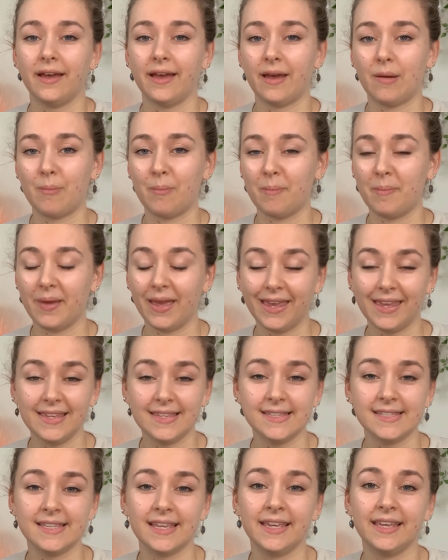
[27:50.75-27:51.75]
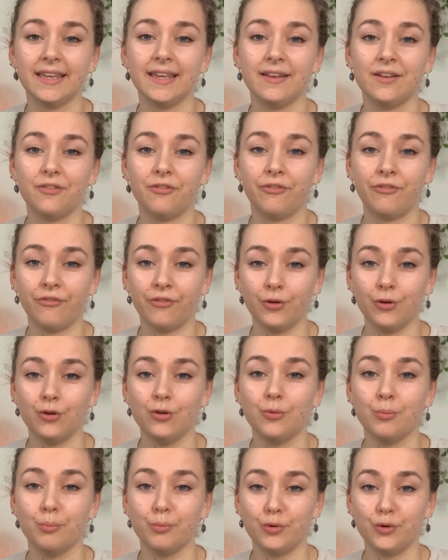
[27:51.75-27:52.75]
amazing full
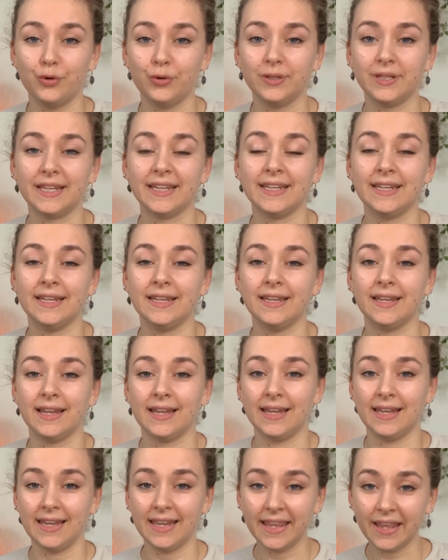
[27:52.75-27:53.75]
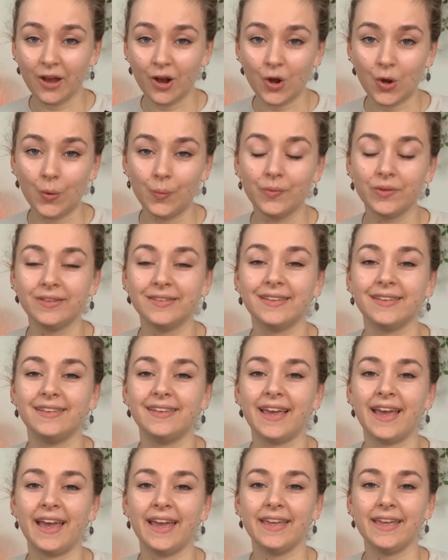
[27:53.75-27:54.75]
moon in Leo
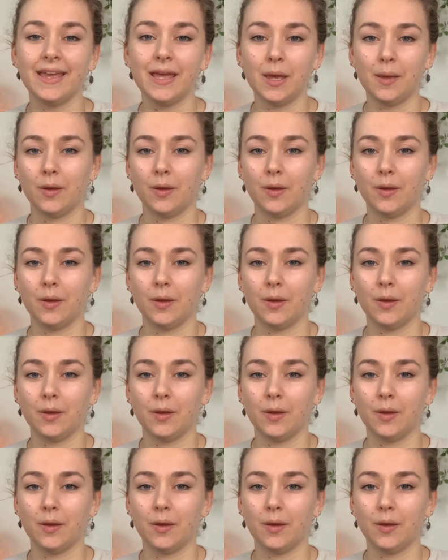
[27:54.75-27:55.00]
today.